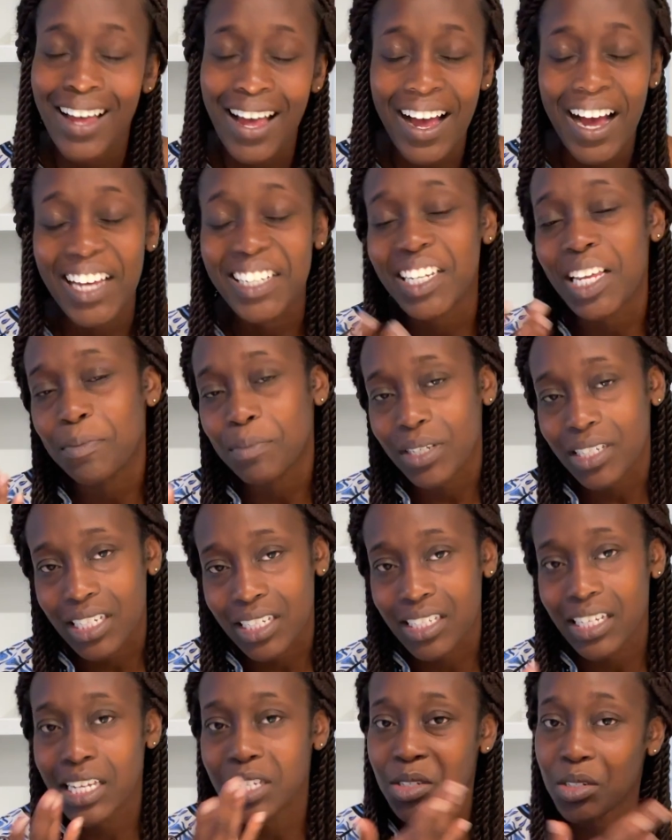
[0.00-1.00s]
I say business
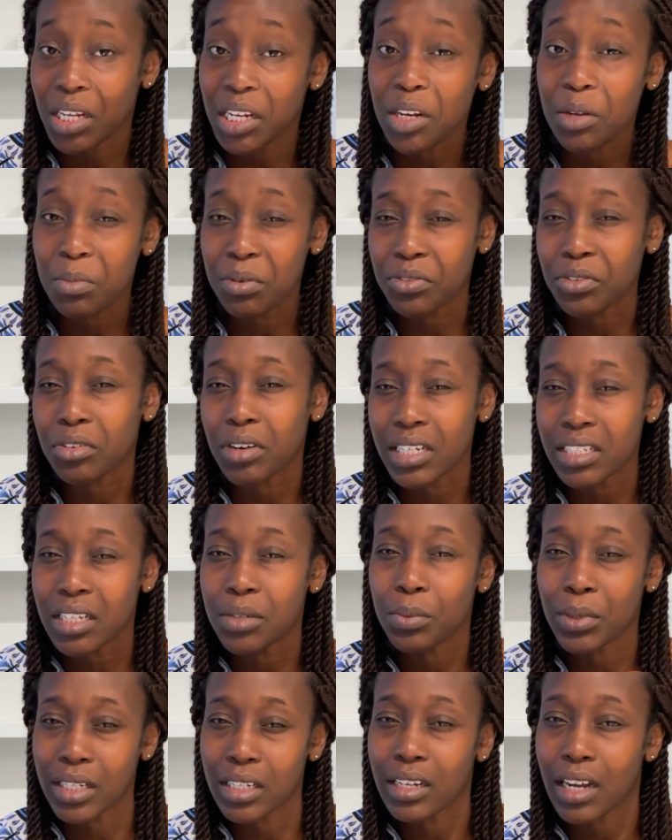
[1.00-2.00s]
case because I know before I said
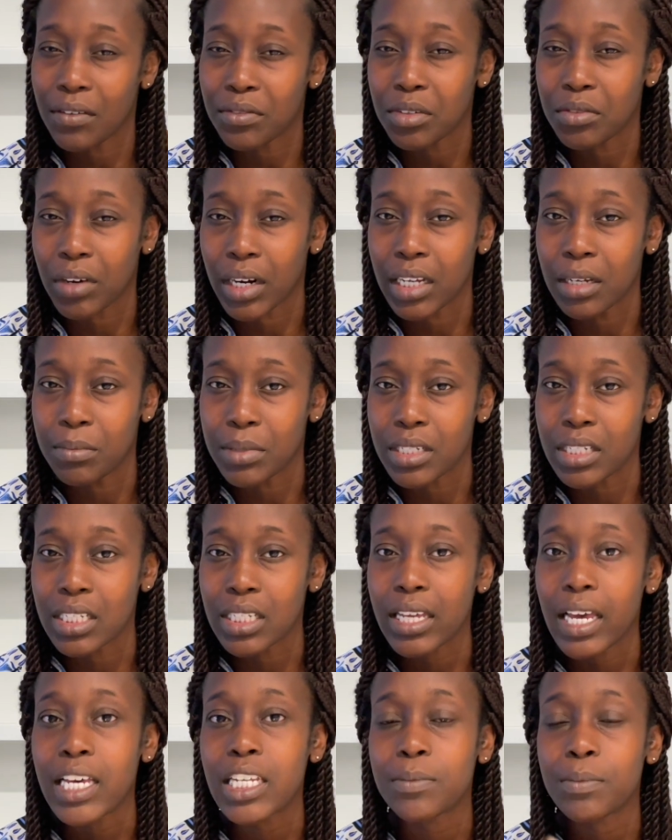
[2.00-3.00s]
we didn't have to write a business
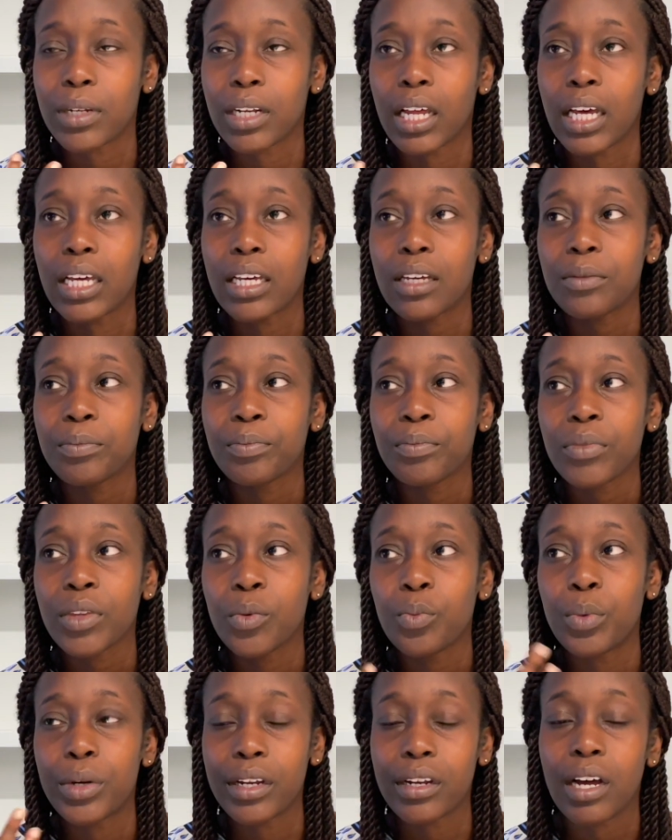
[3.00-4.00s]
case, but like
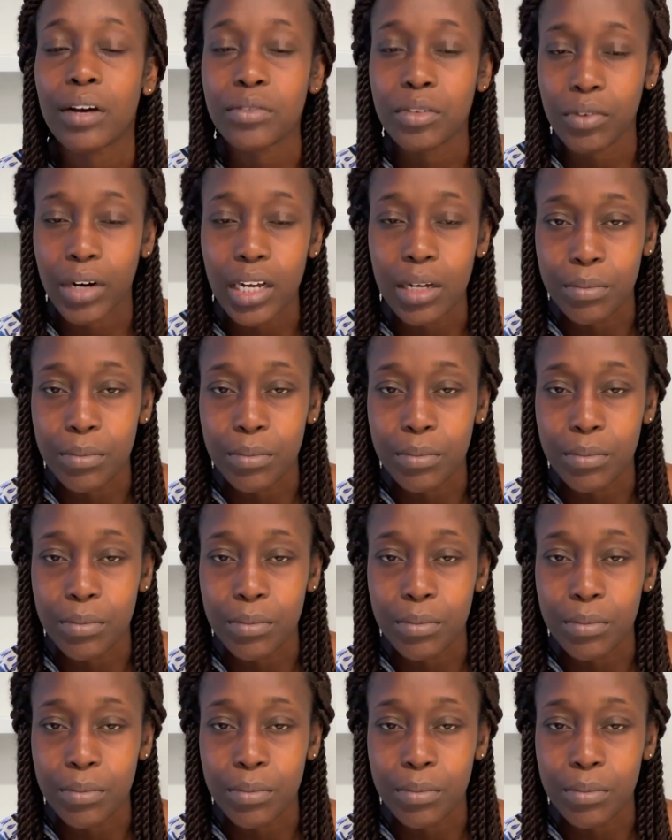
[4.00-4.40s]
we didn't have to write a